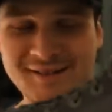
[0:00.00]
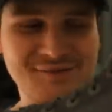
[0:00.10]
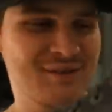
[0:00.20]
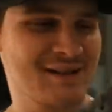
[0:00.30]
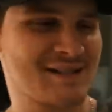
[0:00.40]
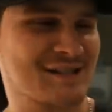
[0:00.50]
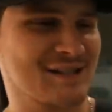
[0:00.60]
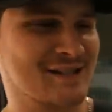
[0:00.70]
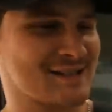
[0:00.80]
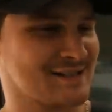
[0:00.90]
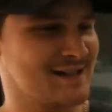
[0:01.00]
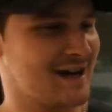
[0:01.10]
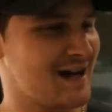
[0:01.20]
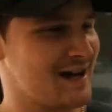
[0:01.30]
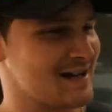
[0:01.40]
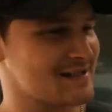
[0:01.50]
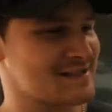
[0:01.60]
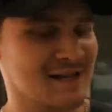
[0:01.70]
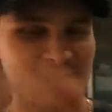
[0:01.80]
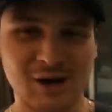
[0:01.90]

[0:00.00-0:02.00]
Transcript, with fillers: This thing's nuts.